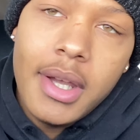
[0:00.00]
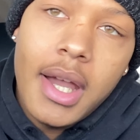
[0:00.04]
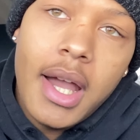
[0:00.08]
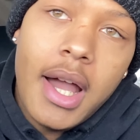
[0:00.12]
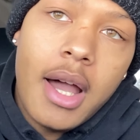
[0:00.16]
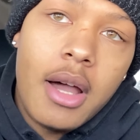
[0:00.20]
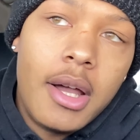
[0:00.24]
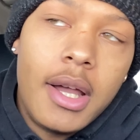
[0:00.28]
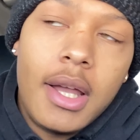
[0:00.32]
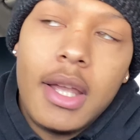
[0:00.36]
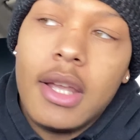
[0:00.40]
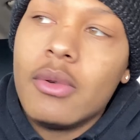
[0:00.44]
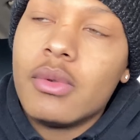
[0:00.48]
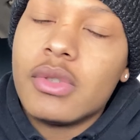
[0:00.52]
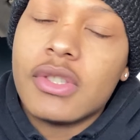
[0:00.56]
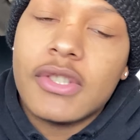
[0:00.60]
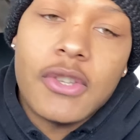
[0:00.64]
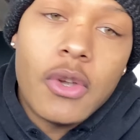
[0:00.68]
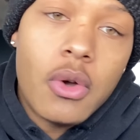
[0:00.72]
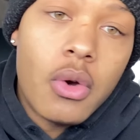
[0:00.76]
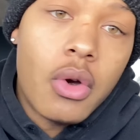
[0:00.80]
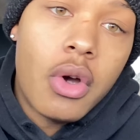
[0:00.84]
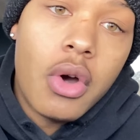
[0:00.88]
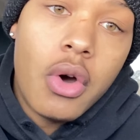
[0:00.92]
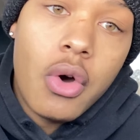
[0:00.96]
I, it was
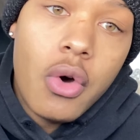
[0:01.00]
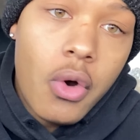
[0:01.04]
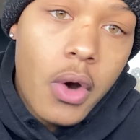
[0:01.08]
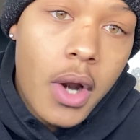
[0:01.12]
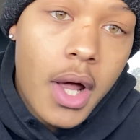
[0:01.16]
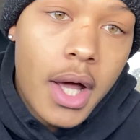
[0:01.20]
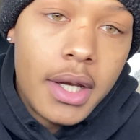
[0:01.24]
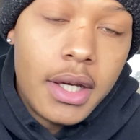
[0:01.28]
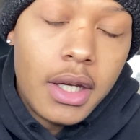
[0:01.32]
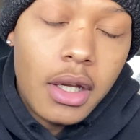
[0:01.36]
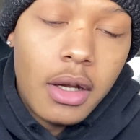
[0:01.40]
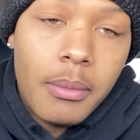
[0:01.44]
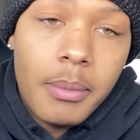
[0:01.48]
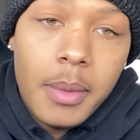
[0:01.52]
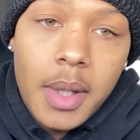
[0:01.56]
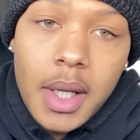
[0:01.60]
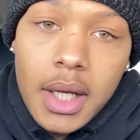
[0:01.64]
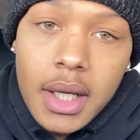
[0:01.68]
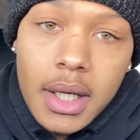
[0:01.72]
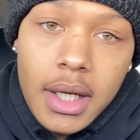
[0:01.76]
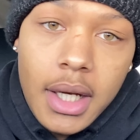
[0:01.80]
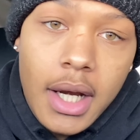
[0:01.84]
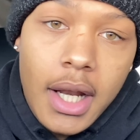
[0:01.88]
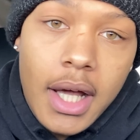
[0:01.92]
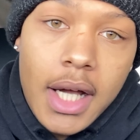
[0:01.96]
so cold out there,
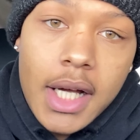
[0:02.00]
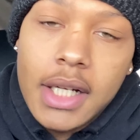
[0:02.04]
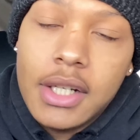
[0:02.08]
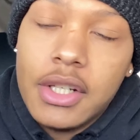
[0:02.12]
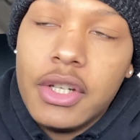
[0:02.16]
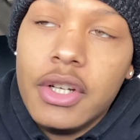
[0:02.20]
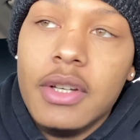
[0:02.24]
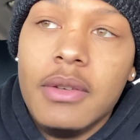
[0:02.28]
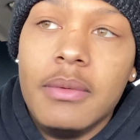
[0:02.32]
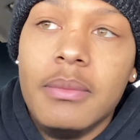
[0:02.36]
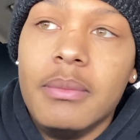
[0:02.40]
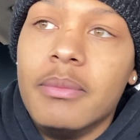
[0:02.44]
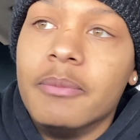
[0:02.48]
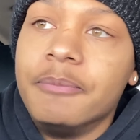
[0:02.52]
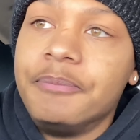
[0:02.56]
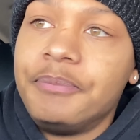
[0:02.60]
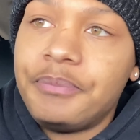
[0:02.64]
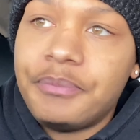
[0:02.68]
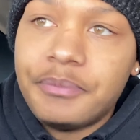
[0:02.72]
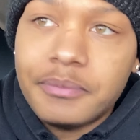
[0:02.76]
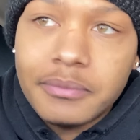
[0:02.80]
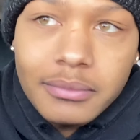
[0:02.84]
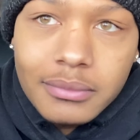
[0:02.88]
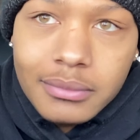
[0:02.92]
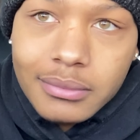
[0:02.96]
man, that I couldn't,
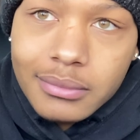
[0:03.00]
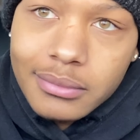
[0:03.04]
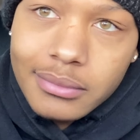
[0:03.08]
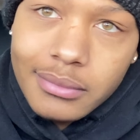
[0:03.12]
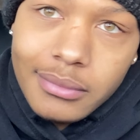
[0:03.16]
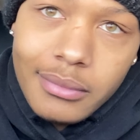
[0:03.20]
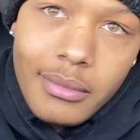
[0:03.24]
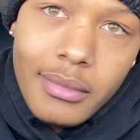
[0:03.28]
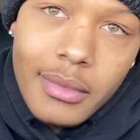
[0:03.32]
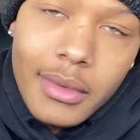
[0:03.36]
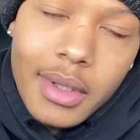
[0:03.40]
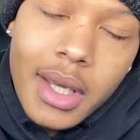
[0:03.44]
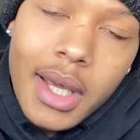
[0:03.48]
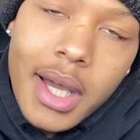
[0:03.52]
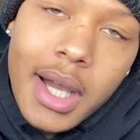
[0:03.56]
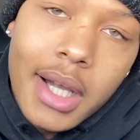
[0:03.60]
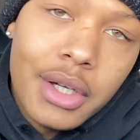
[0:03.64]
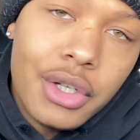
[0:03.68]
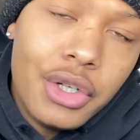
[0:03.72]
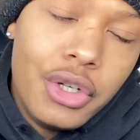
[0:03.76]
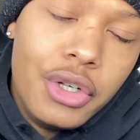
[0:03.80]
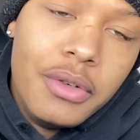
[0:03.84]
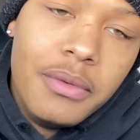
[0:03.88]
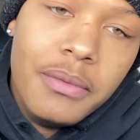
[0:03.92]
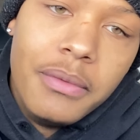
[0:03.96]
I
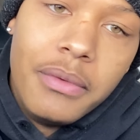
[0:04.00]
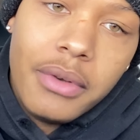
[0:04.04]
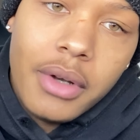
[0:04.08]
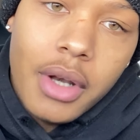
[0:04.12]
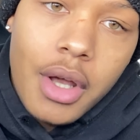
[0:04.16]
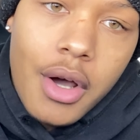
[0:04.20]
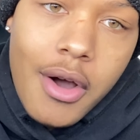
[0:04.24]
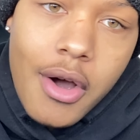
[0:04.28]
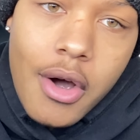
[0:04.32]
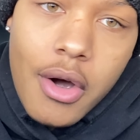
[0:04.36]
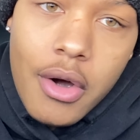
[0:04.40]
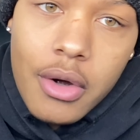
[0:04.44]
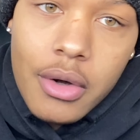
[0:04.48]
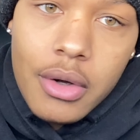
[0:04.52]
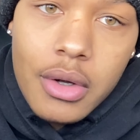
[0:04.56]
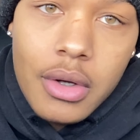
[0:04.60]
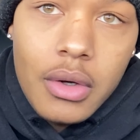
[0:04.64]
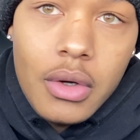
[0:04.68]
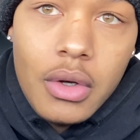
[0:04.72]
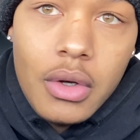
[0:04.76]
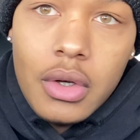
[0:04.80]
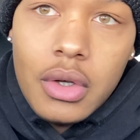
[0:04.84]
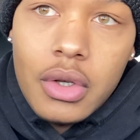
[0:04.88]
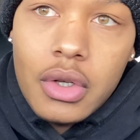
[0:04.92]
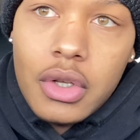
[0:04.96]
couldn't vlog,
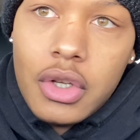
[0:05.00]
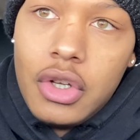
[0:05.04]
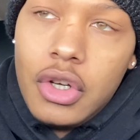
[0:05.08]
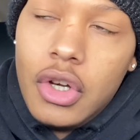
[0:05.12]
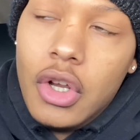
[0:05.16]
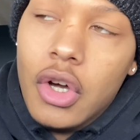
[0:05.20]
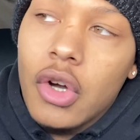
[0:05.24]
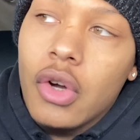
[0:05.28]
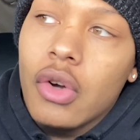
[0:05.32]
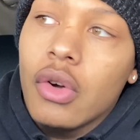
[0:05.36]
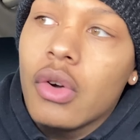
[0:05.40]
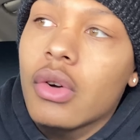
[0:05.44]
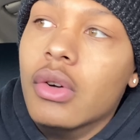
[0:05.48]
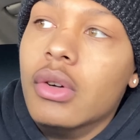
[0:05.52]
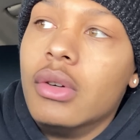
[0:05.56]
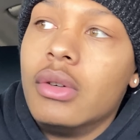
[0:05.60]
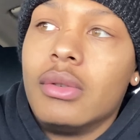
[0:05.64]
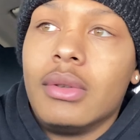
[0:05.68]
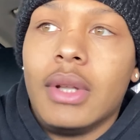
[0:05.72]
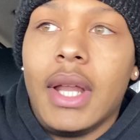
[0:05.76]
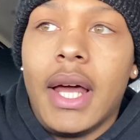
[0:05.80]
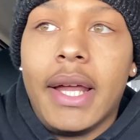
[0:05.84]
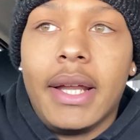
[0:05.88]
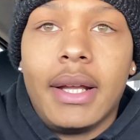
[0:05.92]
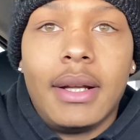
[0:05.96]
you know,
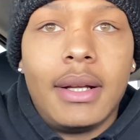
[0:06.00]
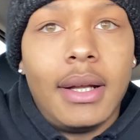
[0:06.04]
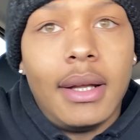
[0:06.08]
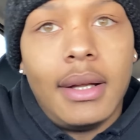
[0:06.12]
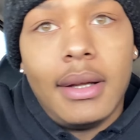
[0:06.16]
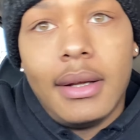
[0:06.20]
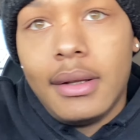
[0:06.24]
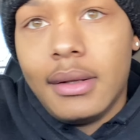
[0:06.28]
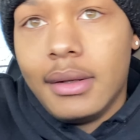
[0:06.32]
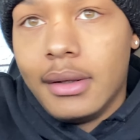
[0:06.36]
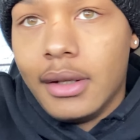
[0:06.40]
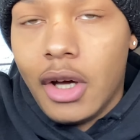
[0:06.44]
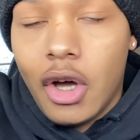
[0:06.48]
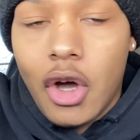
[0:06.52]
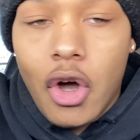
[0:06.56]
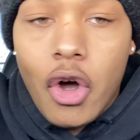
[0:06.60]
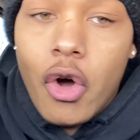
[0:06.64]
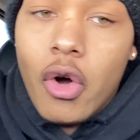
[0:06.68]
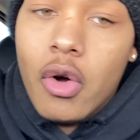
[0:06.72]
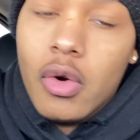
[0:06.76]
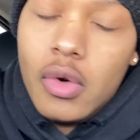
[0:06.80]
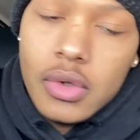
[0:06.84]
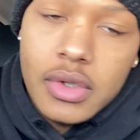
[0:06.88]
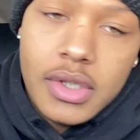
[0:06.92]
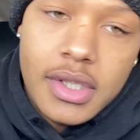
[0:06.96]
like the
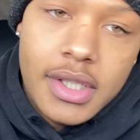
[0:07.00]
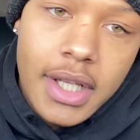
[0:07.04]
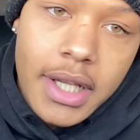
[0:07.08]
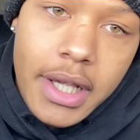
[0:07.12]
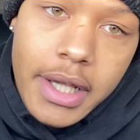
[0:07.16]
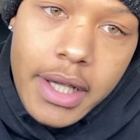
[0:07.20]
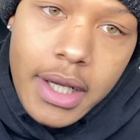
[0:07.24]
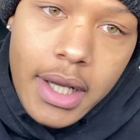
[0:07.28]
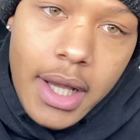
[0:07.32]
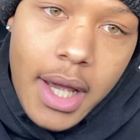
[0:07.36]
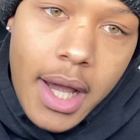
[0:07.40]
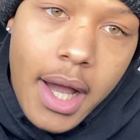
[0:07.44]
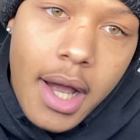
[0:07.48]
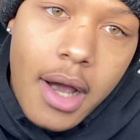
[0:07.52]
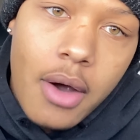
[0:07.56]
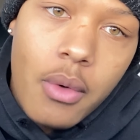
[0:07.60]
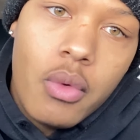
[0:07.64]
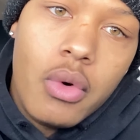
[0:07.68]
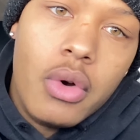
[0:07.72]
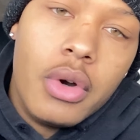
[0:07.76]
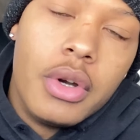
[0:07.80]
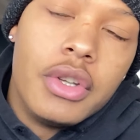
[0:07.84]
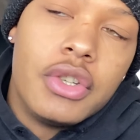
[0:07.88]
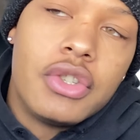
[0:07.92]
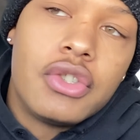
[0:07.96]
whole scene how I
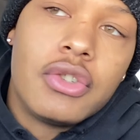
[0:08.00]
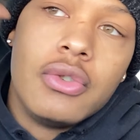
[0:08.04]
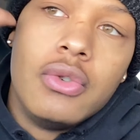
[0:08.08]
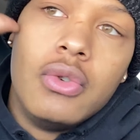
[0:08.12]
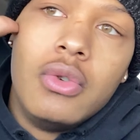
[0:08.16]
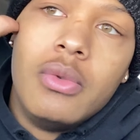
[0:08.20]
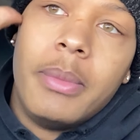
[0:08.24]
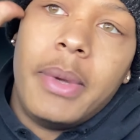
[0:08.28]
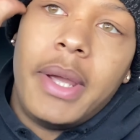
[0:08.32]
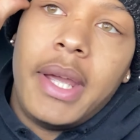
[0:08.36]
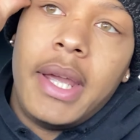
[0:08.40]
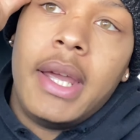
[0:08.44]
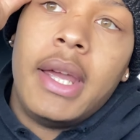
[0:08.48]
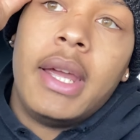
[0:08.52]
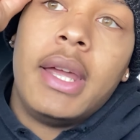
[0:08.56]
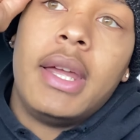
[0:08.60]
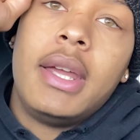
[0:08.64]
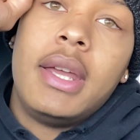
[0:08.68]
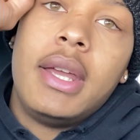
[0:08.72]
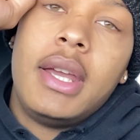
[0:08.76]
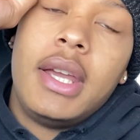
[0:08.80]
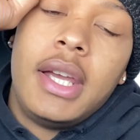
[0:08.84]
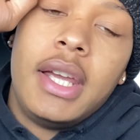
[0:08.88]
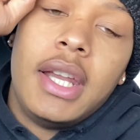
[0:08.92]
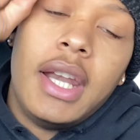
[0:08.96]
wanted to, man.
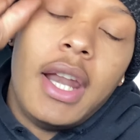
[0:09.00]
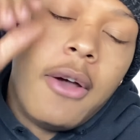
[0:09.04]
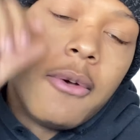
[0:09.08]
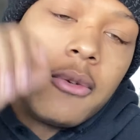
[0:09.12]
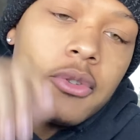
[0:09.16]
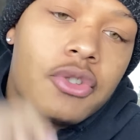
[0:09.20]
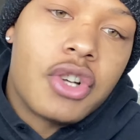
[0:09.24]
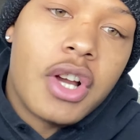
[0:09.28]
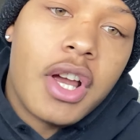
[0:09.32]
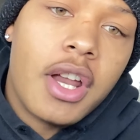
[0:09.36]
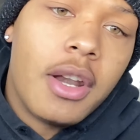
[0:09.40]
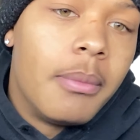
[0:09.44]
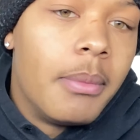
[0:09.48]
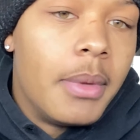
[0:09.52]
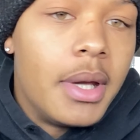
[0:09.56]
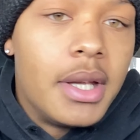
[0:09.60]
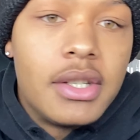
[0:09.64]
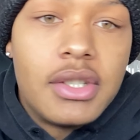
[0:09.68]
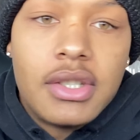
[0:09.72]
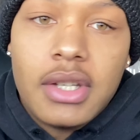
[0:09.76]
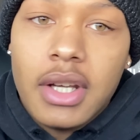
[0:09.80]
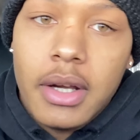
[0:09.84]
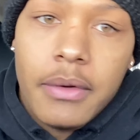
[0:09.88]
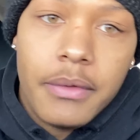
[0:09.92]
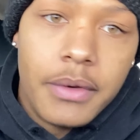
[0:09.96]
And I was trying to make
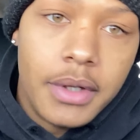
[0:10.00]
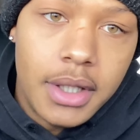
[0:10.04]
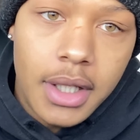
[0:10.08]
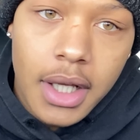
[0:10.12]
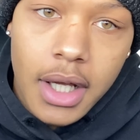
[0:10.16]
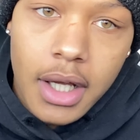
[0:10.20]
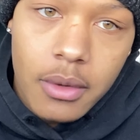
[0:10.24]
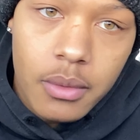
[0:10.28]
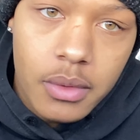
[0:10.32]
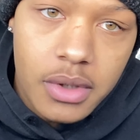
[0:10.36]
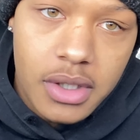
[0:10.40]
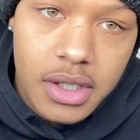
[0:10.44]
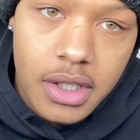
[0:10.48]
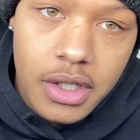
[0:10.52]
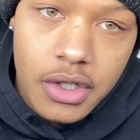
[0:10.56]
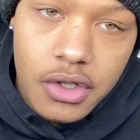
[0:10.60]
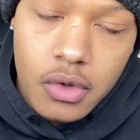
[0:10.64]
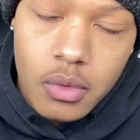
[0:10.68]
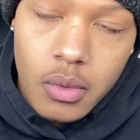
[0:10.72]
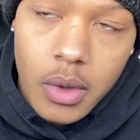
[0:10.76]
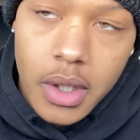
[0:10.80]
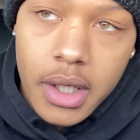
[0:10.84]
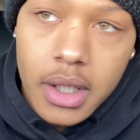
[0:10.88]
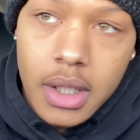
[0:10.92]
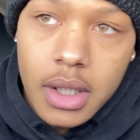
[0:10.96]
sure everything was
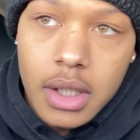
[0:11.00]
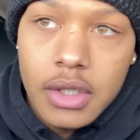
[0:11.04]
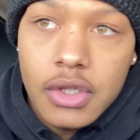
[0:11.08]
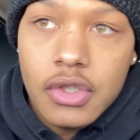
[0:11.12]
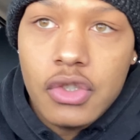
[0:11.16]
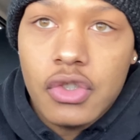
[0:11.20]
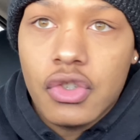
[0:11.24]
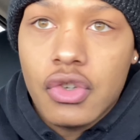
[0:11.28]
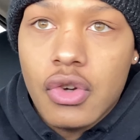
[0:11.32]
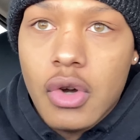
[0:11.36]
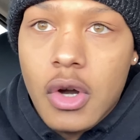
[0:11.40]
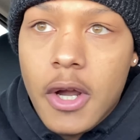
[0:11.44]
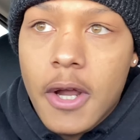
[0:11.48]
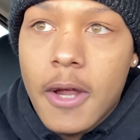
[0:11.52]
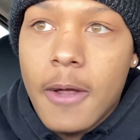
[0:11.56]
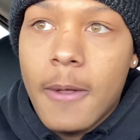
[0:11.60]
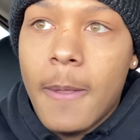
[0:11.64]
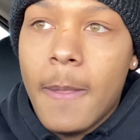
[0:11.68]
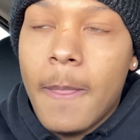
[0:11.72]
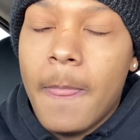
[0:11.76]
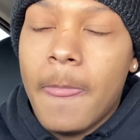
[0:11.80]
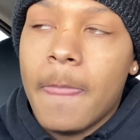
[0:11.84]
situated and straight.